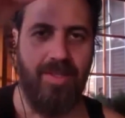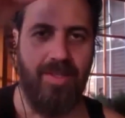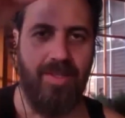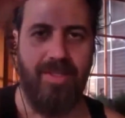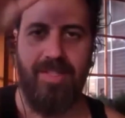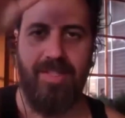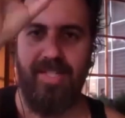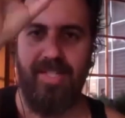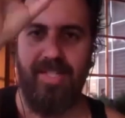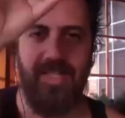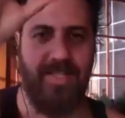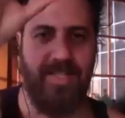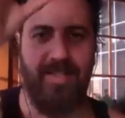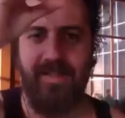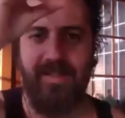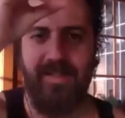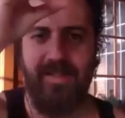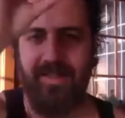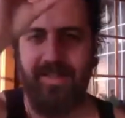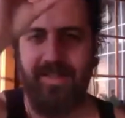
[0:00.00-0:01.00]

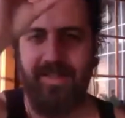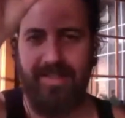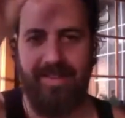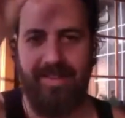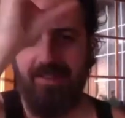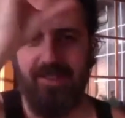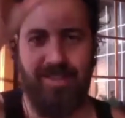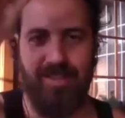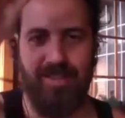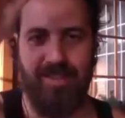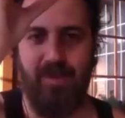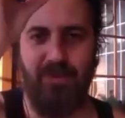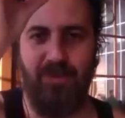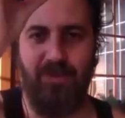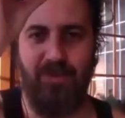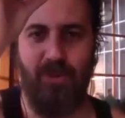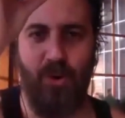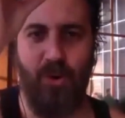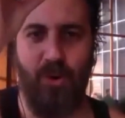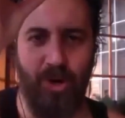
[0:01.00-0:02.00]
in some
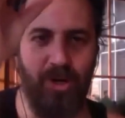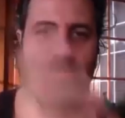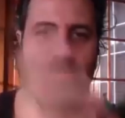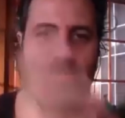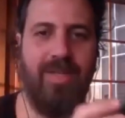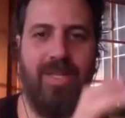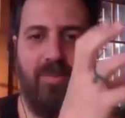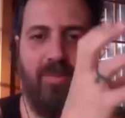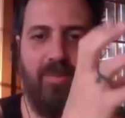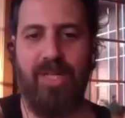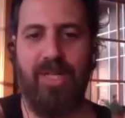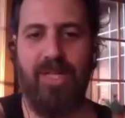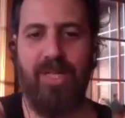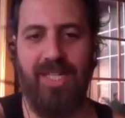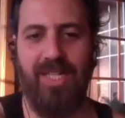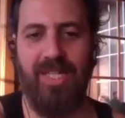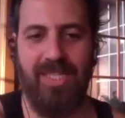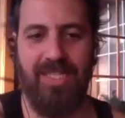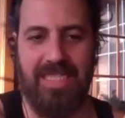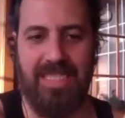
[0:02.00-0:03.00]
form and put it
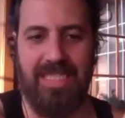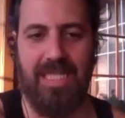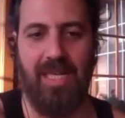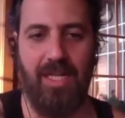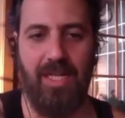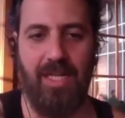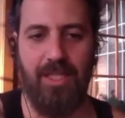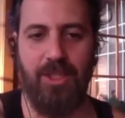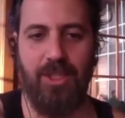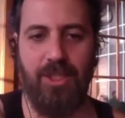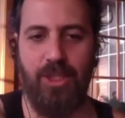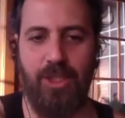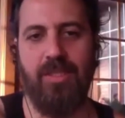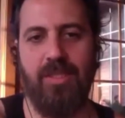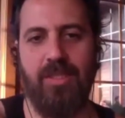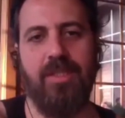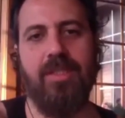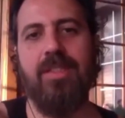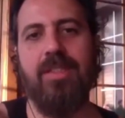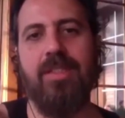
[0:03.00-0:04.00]
in sludge,
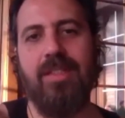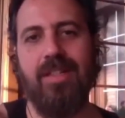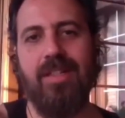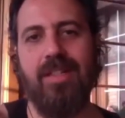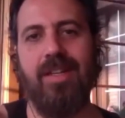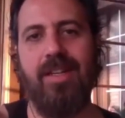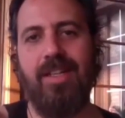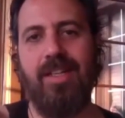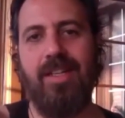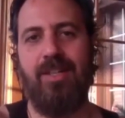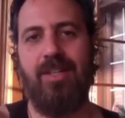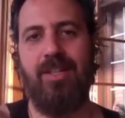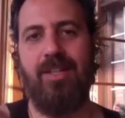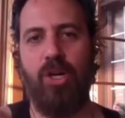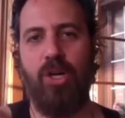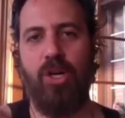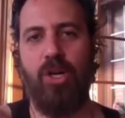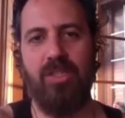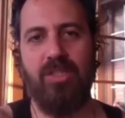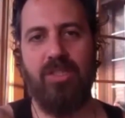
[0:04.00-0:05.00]
like an
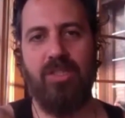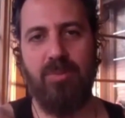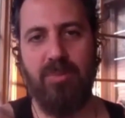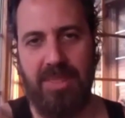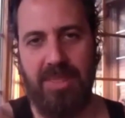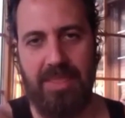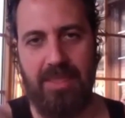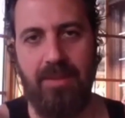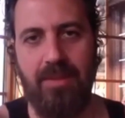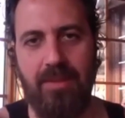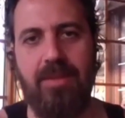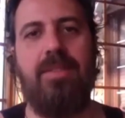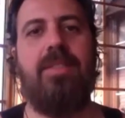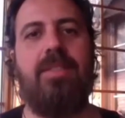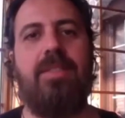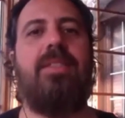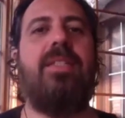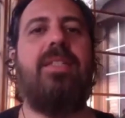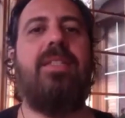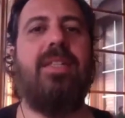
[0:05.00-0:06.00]
oil spill.
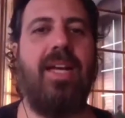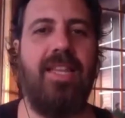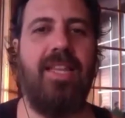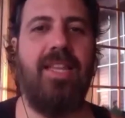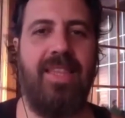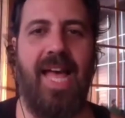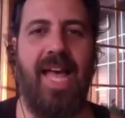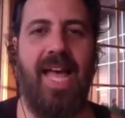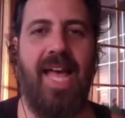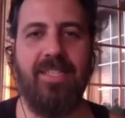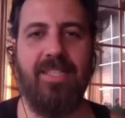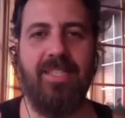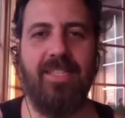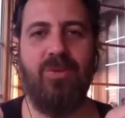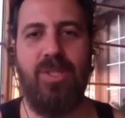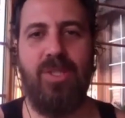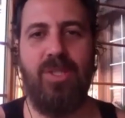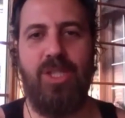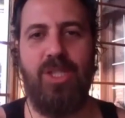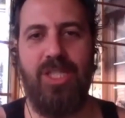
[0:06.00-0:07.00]
And that is
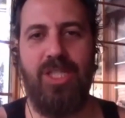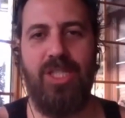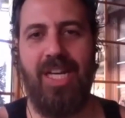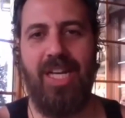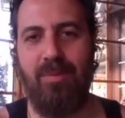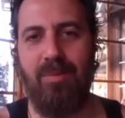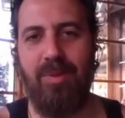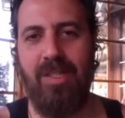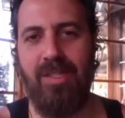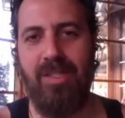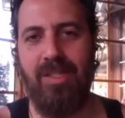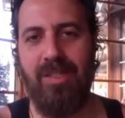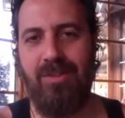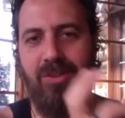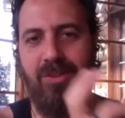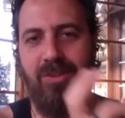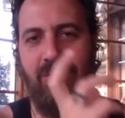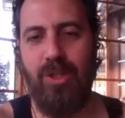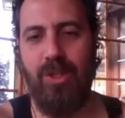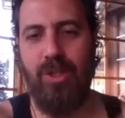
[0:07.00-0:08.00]
what shame is
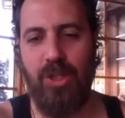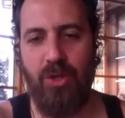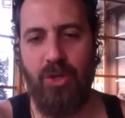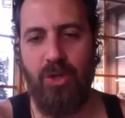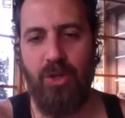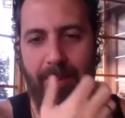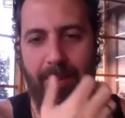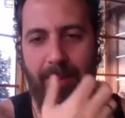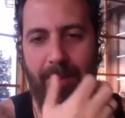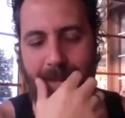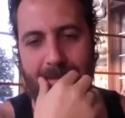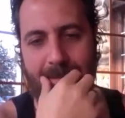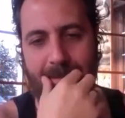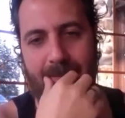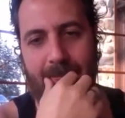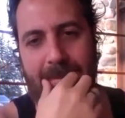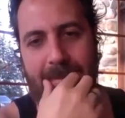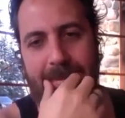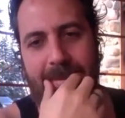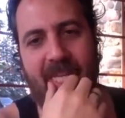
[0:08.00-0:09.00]
to your trauma.
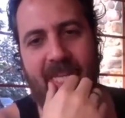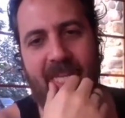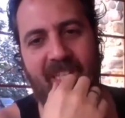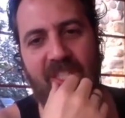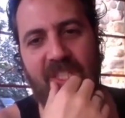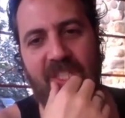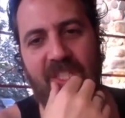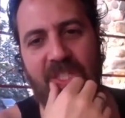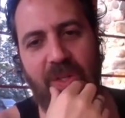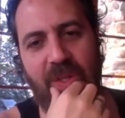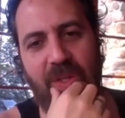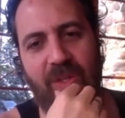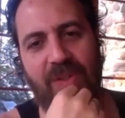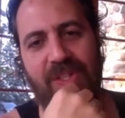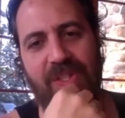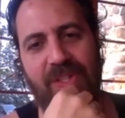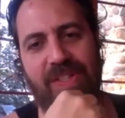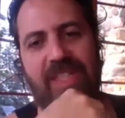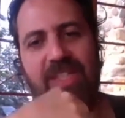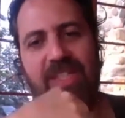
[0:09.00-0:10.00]

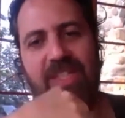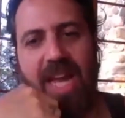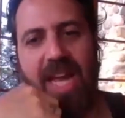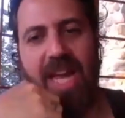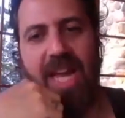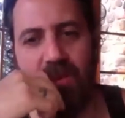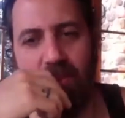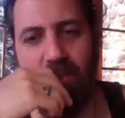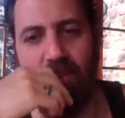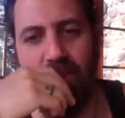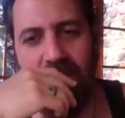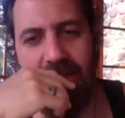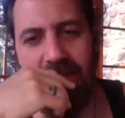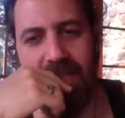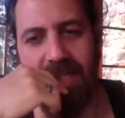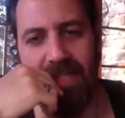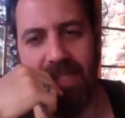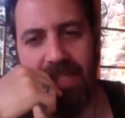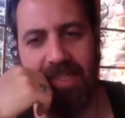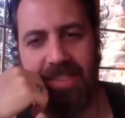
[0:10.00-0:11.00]
So the shadow
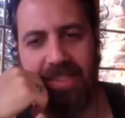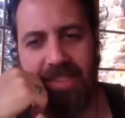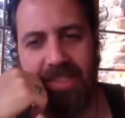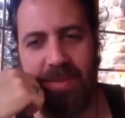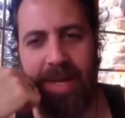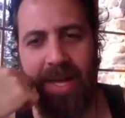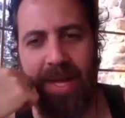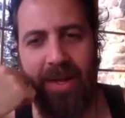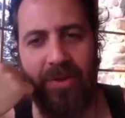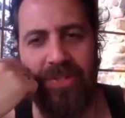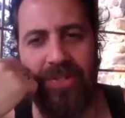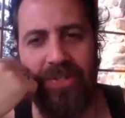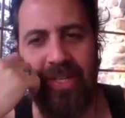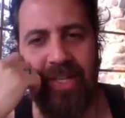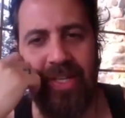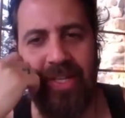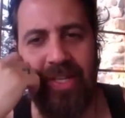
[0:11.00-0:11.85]
work is about,